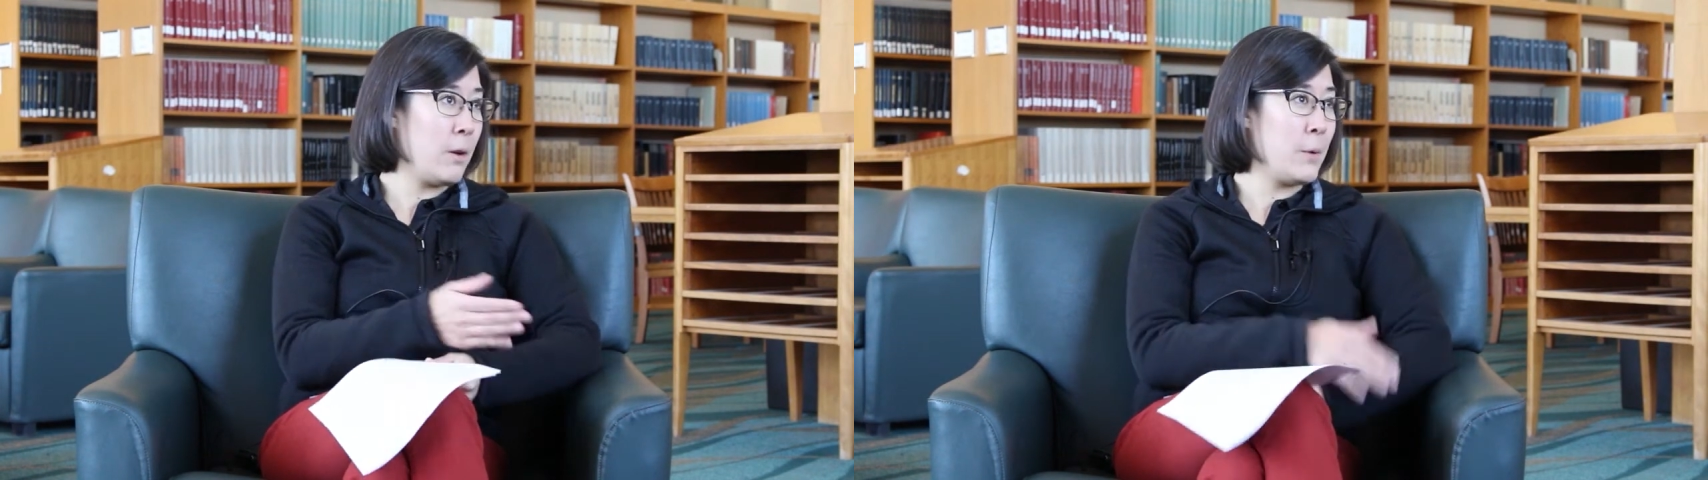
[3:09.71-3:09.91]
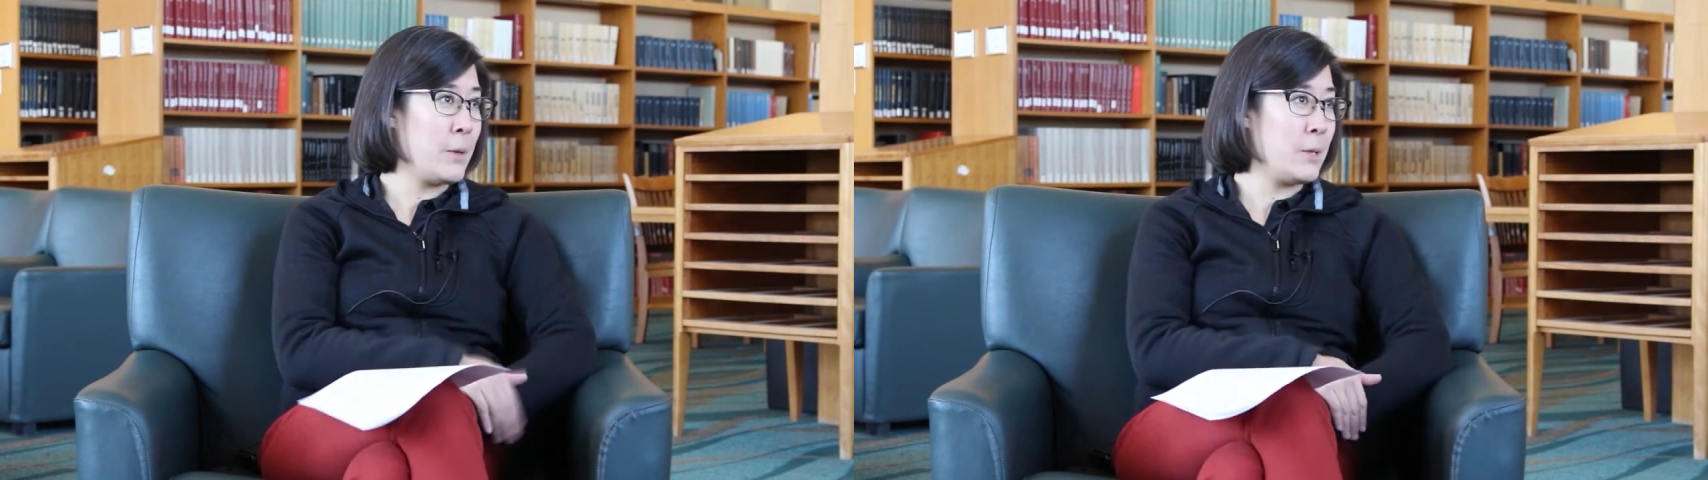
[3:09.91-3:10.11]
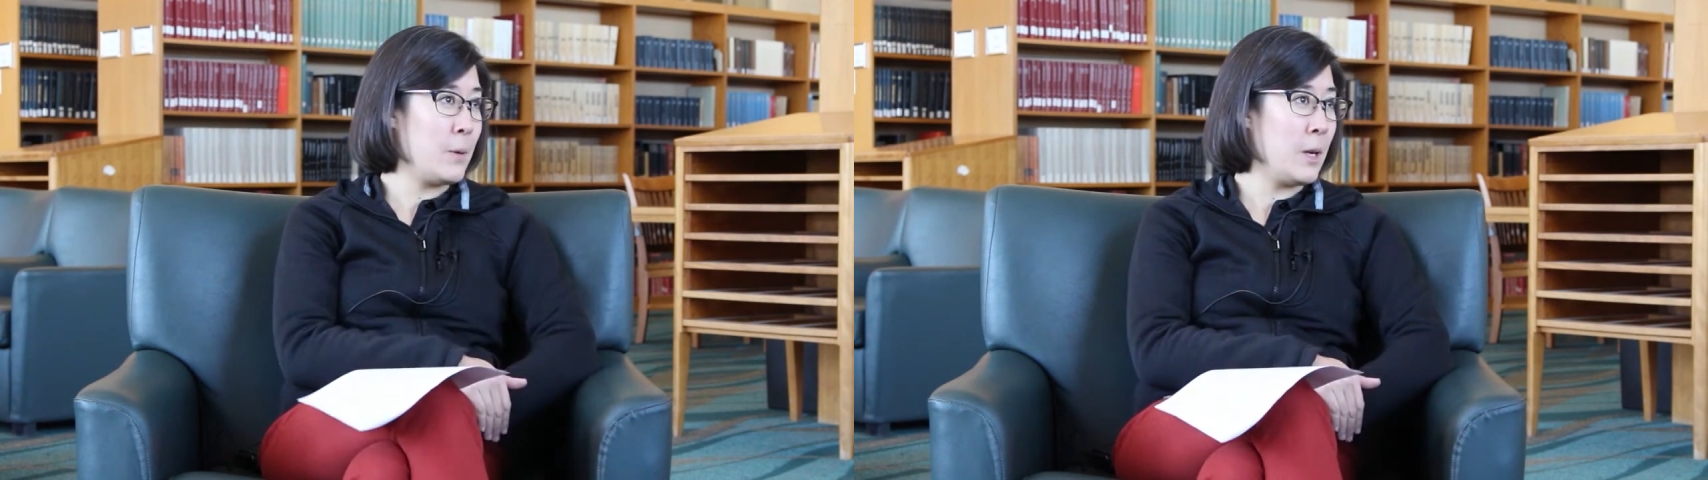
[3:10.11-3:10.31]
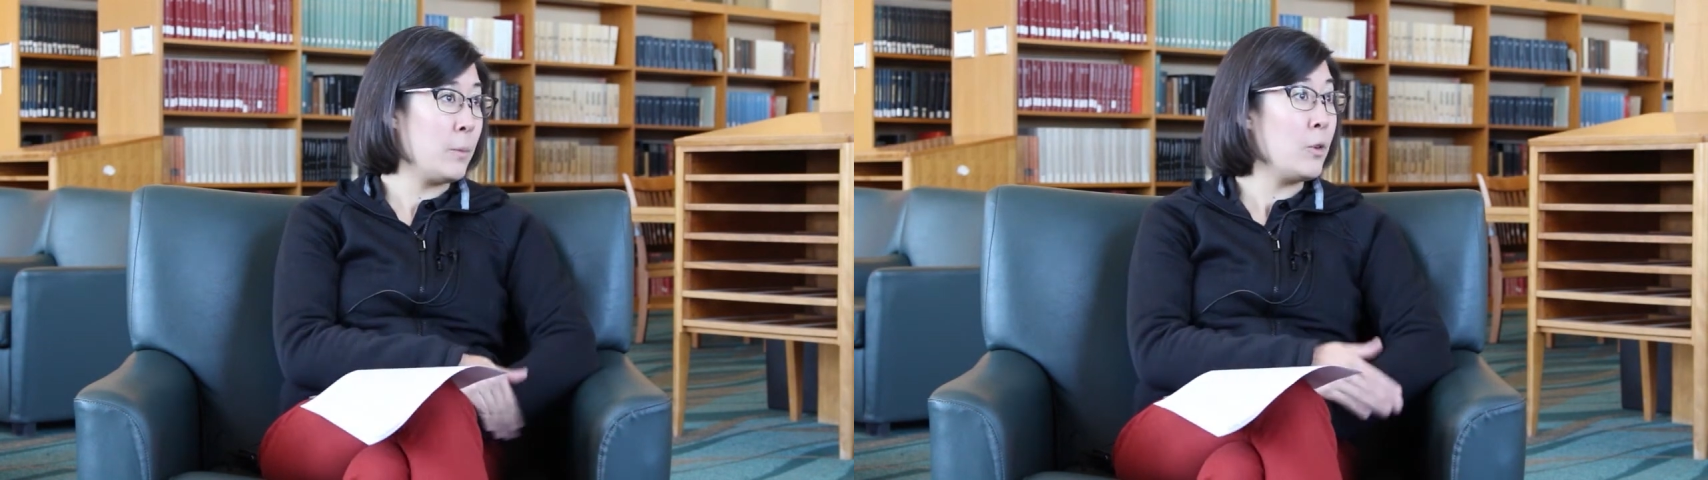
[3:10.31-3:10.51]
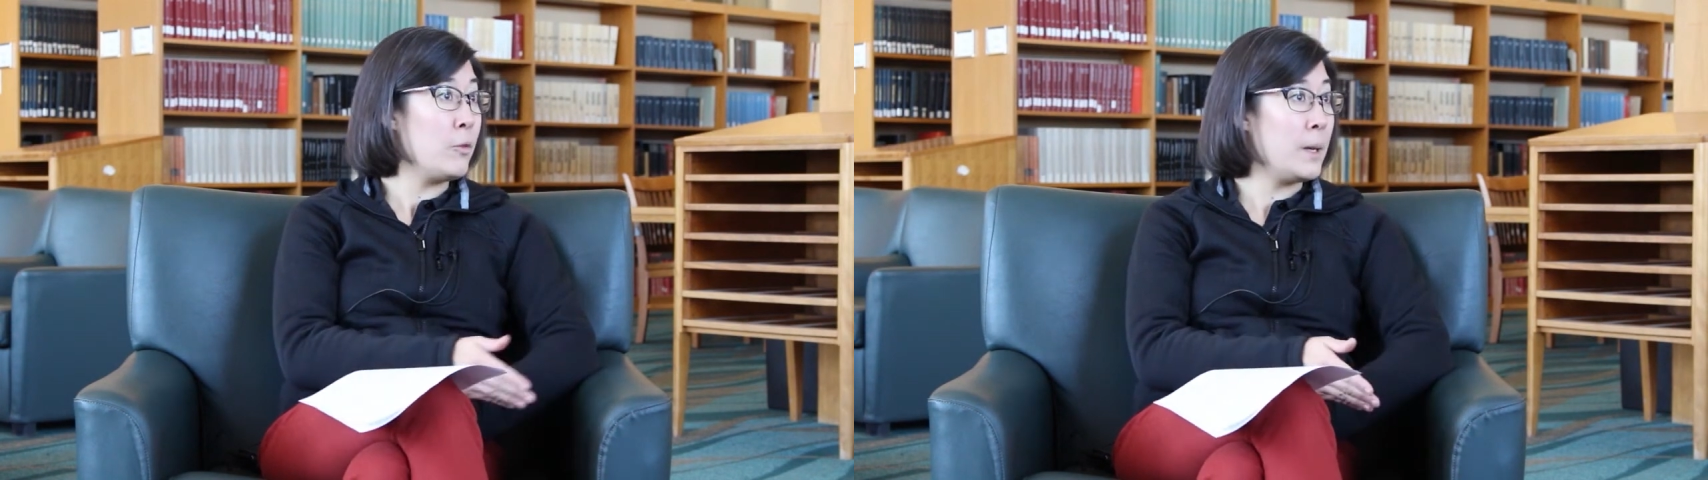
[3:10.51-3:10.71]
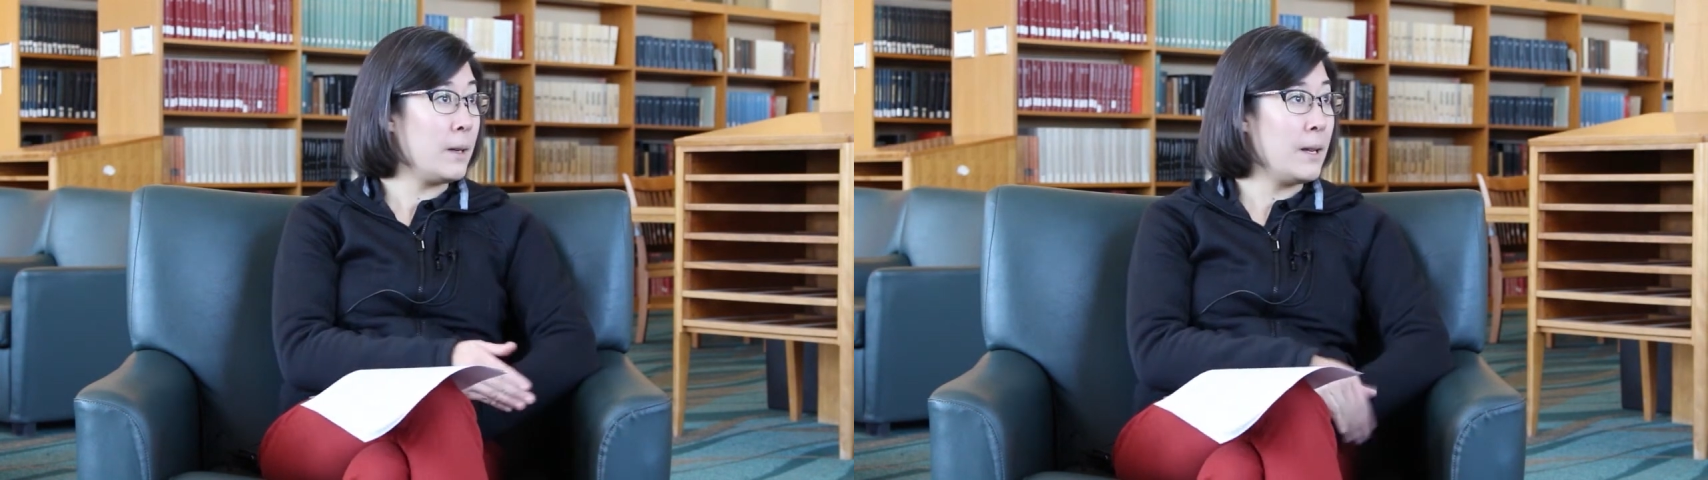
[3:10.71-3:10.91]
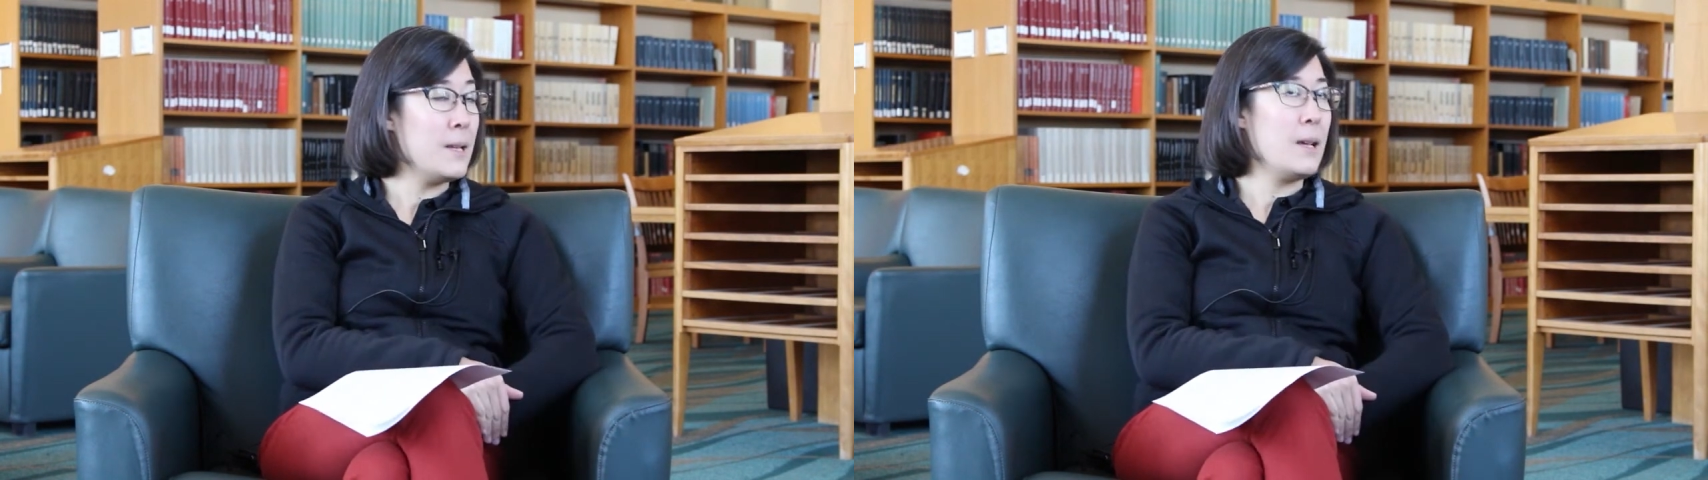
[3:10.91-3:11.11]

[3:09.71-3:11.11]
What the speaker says: it was an improvement,